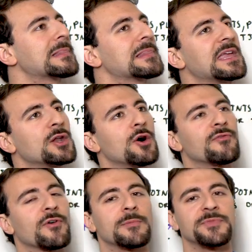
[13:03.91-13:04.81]
lean
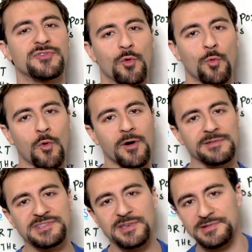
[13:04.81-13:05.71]
over
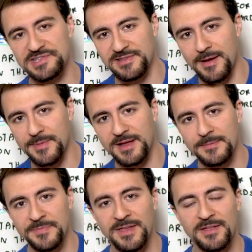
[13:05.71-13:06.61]
towards your
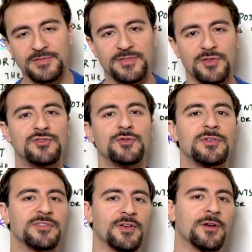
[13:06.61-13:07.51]
stomach to
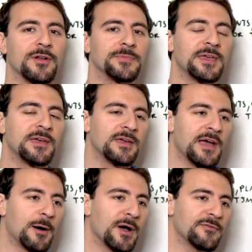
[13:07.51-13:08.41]
do the turn.
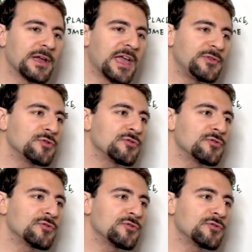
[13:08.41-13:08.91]
However, if